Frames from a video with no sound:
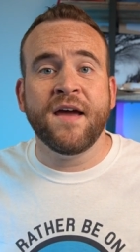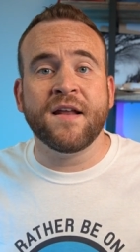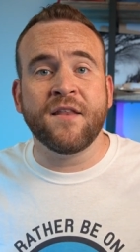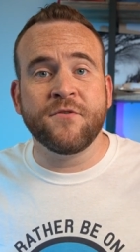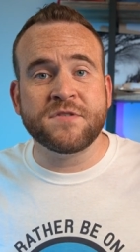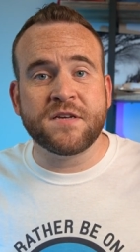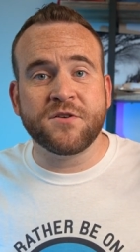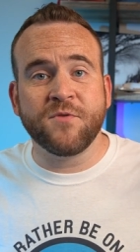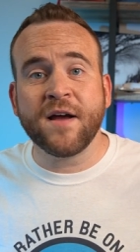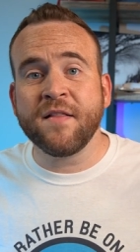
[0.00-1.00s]
It loads it
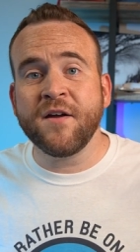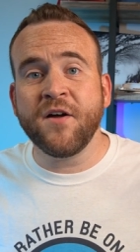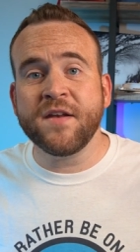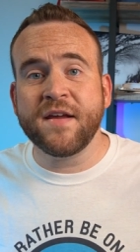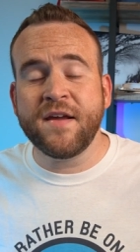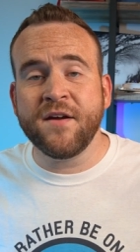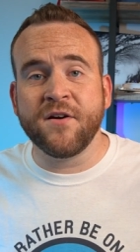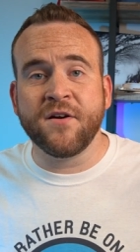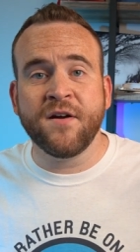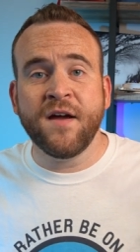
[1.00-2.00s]
directly onto
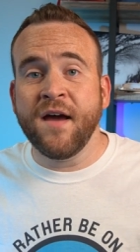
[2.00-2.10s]
here.